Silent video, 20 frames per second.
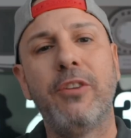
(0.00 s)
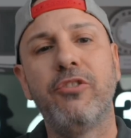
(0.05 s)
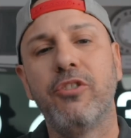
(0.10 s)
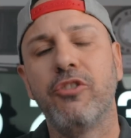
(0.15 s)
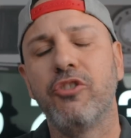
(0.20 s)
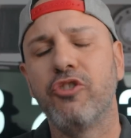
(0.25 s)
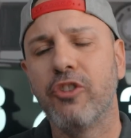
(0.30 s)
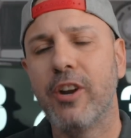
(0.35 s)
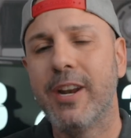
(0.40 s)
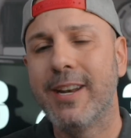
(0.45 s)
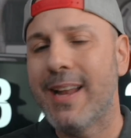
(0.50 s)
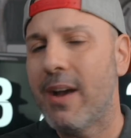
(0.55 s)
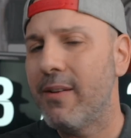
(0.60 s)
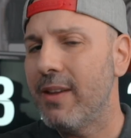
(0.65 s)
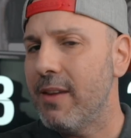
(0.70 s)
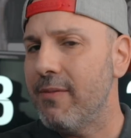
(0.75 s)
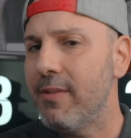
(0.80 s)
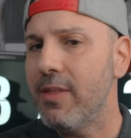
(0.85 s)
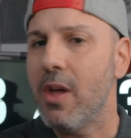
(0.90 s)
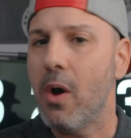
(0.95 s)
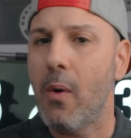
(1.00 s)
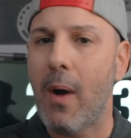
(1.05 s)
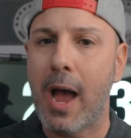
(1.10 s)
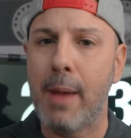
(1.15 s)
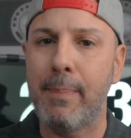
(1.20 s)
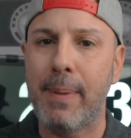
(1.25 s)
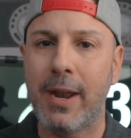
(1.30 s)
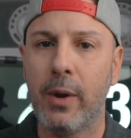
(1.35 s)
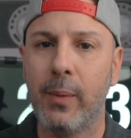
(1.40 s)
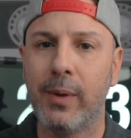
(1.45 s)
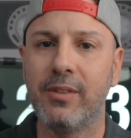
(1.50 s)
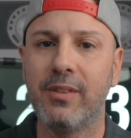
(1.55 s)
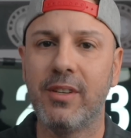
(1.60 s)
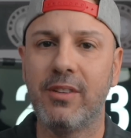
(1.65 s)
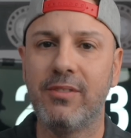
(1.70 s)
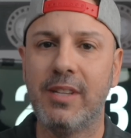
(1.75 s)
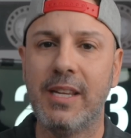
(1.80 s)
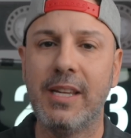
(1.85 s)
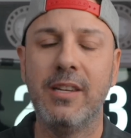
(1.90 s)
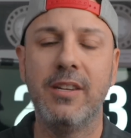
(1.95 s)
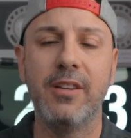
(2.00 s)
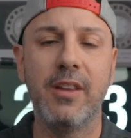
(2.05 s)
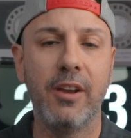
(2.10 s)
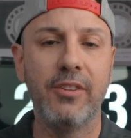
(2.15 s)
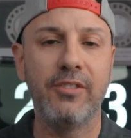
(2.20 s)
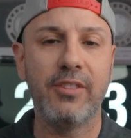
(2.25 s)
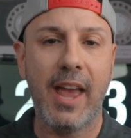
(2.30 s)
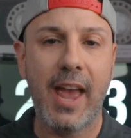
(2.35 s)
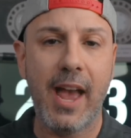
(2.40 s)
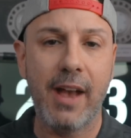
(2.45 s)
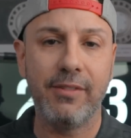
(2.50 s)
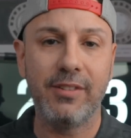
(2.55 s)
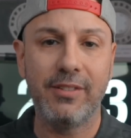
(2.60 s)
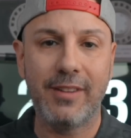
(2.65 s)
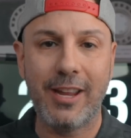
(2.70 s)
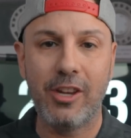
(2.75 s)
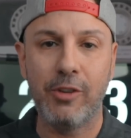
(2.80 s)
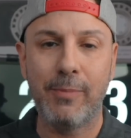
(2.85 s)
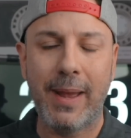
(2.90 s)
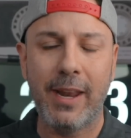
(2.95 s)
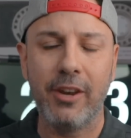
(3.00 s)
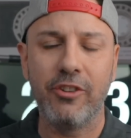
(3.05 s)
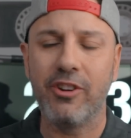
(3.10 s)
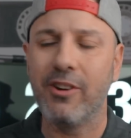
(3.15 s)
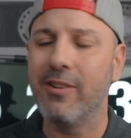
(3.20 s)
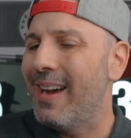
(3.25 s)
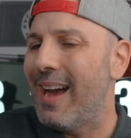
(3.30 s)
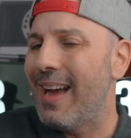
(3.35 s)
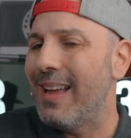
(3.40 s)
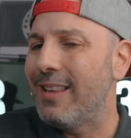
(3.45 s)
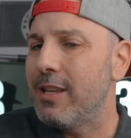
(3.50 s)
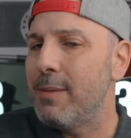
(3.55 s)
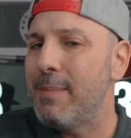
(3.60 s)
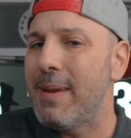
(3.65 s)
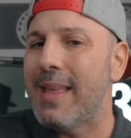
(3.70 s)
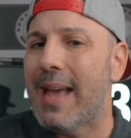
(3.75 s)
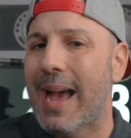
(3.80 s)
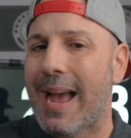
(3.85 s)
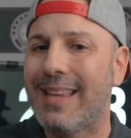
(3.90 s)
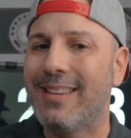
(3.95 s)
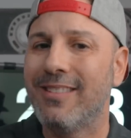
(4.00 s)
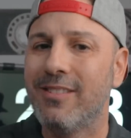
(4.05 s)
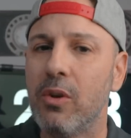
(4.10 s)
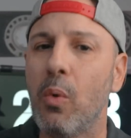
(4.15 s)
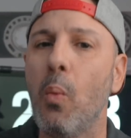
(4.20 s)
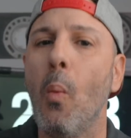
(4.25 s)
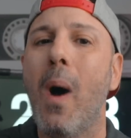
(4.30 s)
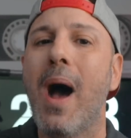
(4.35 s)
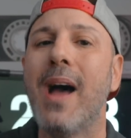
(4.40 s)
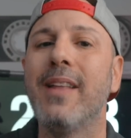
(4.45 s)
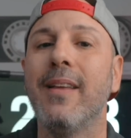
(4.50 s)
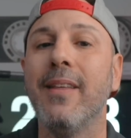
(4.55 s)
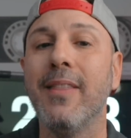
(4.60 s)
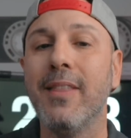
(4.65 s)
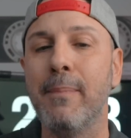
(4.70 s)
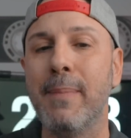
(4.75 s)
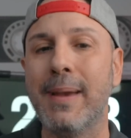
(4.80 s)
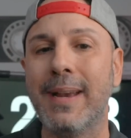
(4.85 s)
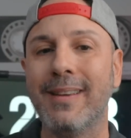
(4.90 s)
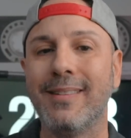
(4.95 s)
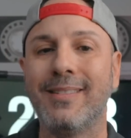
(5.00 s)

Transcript: constrained. Now, even though iPadOS 16 does have Stage Manager, to me, I still want the biggest